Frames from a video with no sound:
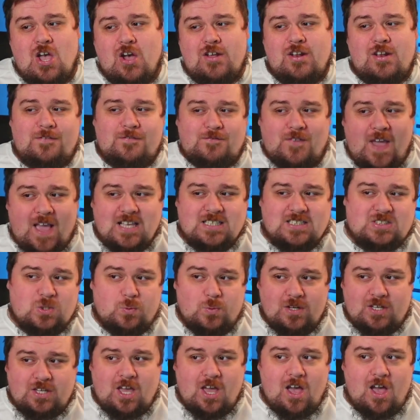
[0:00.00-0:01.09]
effects
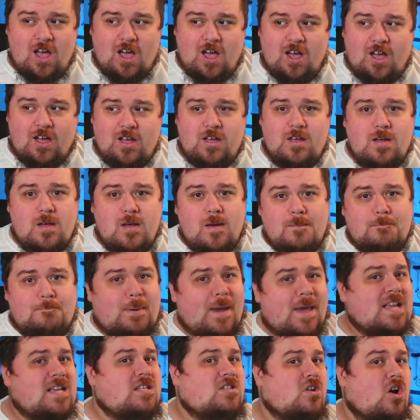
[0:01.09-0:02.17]
to occur
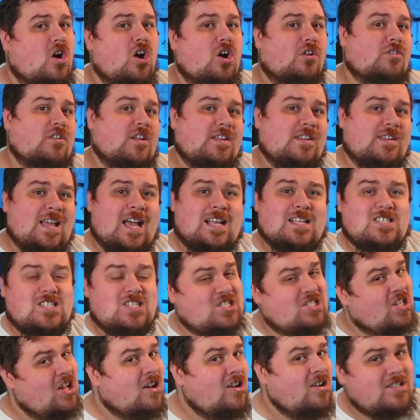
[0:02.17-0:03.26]
based on that
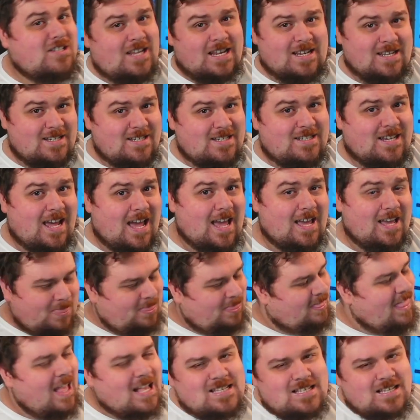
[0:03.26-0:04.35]
Start End tag.
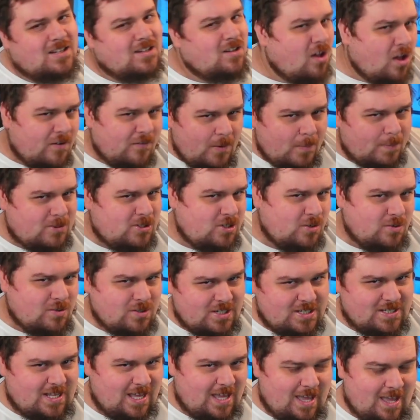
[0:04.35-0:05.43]
There's a lot of
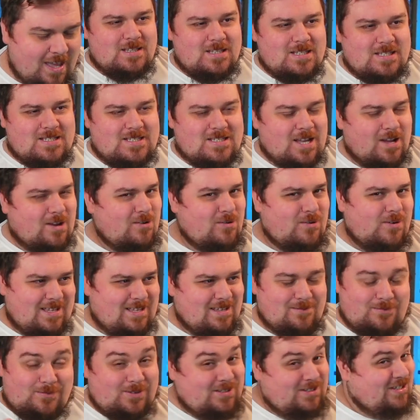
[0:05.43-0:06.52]
opportunities here. So
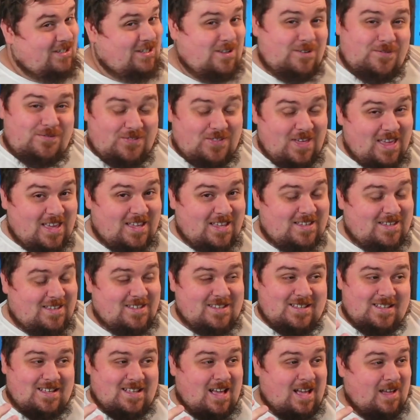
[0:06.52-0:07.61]
what do you think?
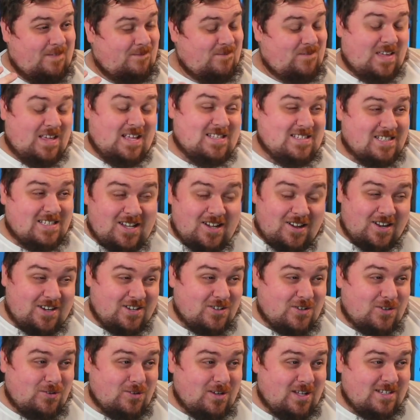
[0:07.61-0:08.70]
I think it's a kind of
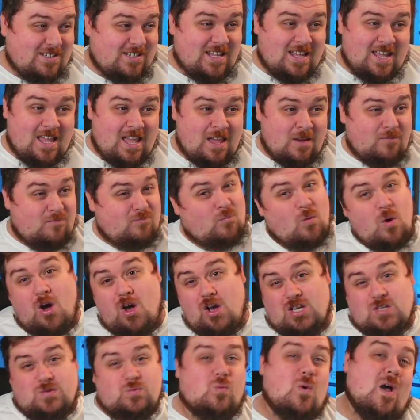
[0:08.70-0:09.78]
cool idea. It
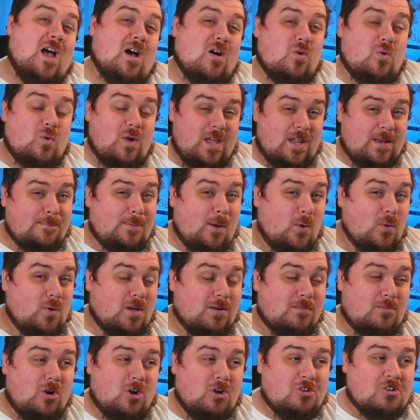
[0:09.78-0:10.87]
works well in
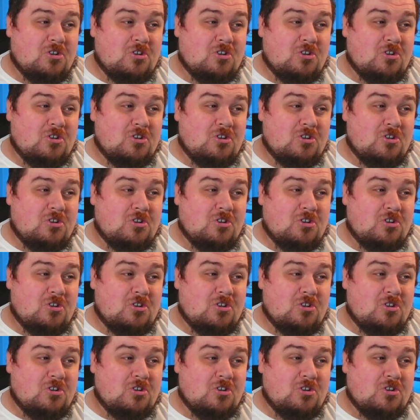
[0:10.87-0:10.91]
Pokemon,